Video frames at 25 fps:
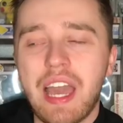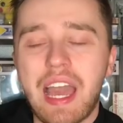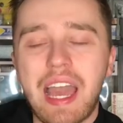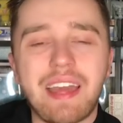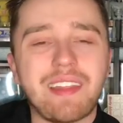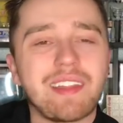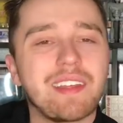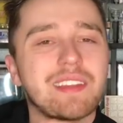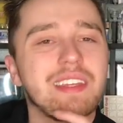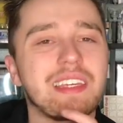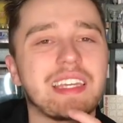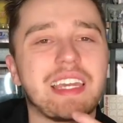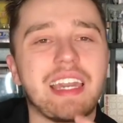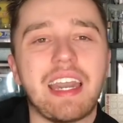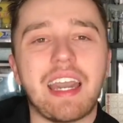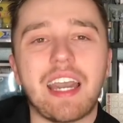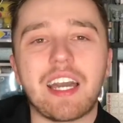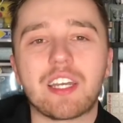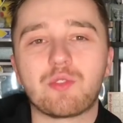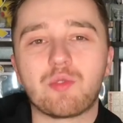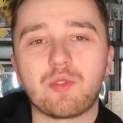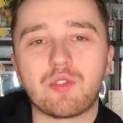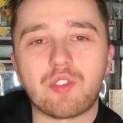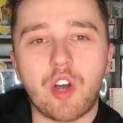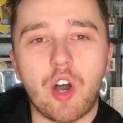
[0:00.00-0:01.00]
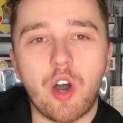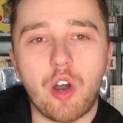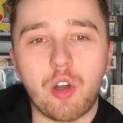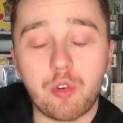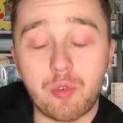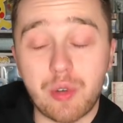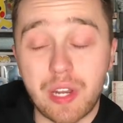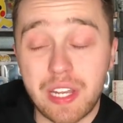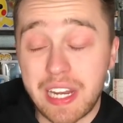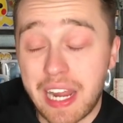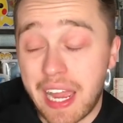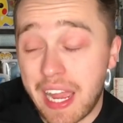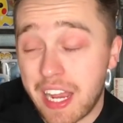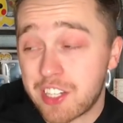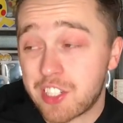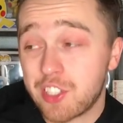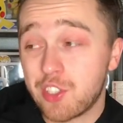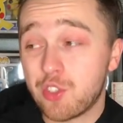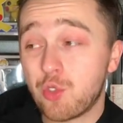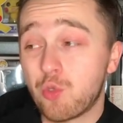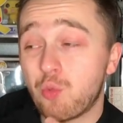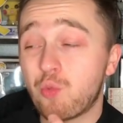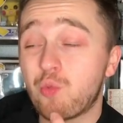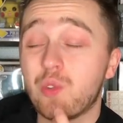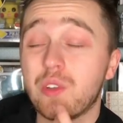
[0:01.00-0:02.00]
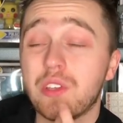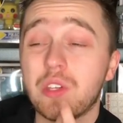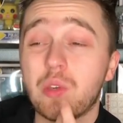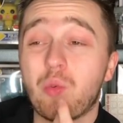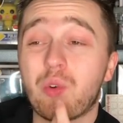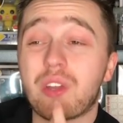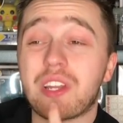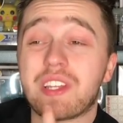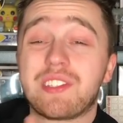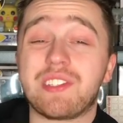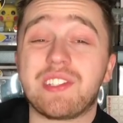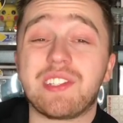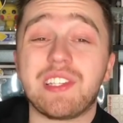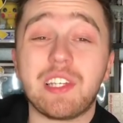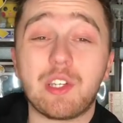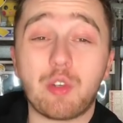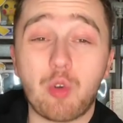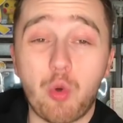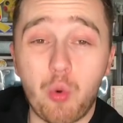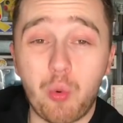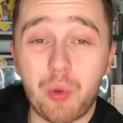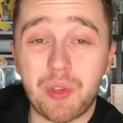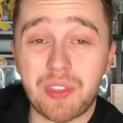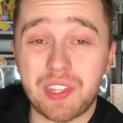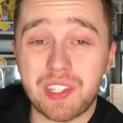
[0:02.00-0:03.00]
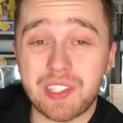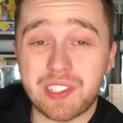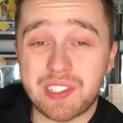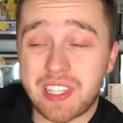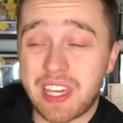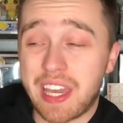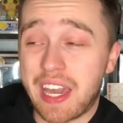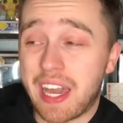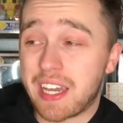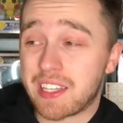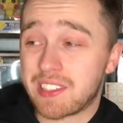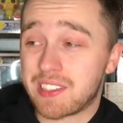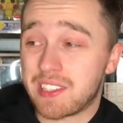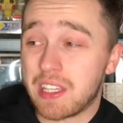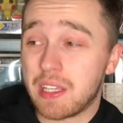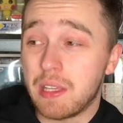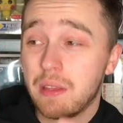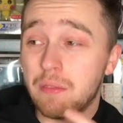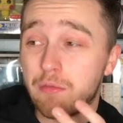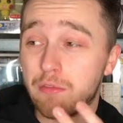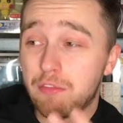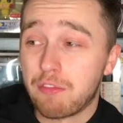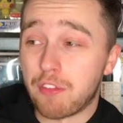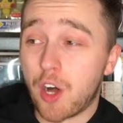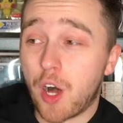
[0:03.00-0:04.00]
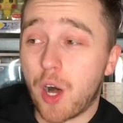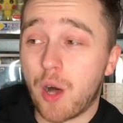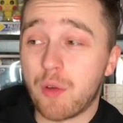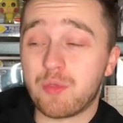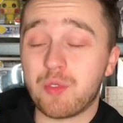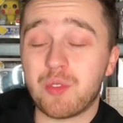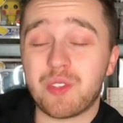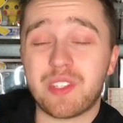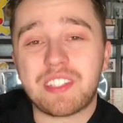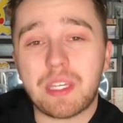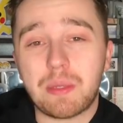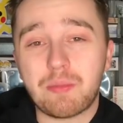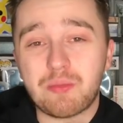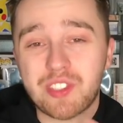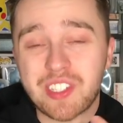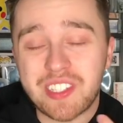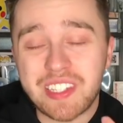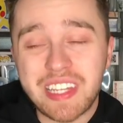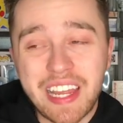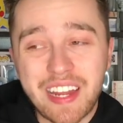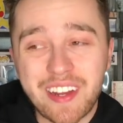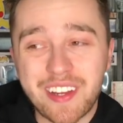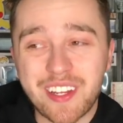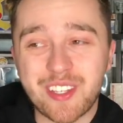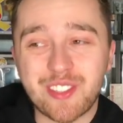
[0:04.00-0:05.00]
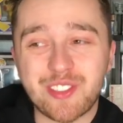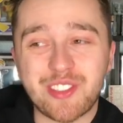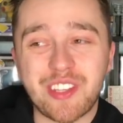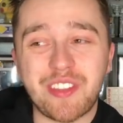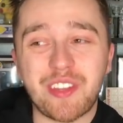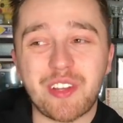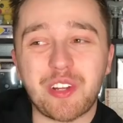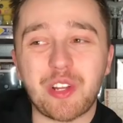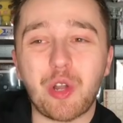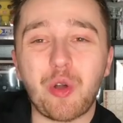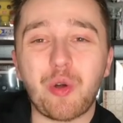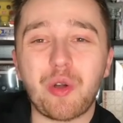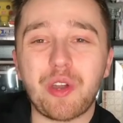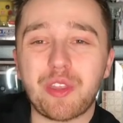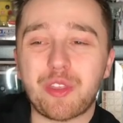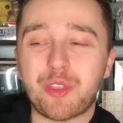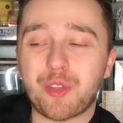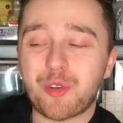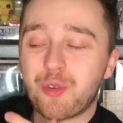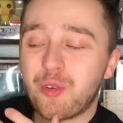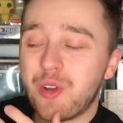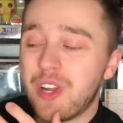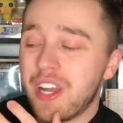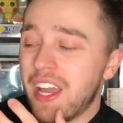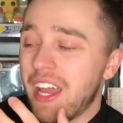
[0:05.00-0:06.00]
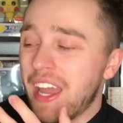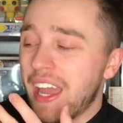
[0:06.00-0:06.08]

I thought the cast was all great. I actually do really want a sequel with this cast involved with the same scenarios that they're going through.